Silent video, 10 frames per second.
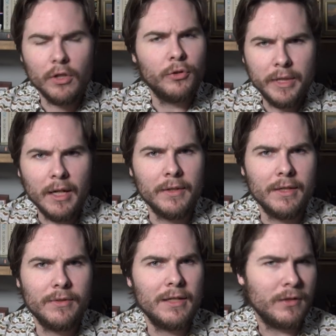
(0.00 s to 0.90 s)
agreed on
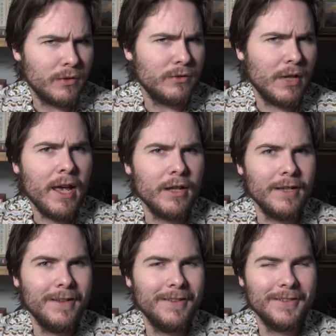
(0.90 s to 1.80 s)
this as a
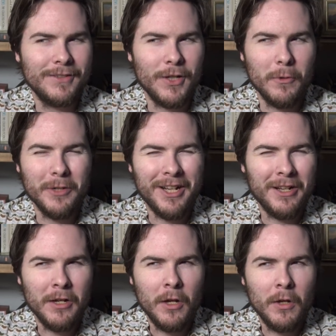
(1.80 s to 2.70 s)
society. So,
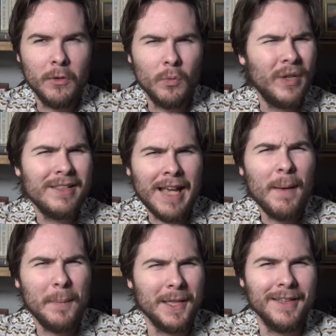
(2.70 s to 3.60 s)
what is
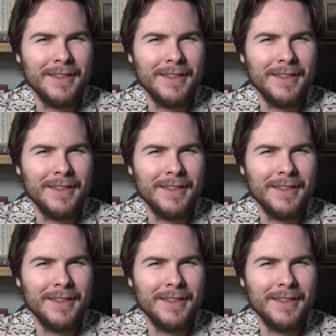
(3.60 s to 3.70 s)
happening?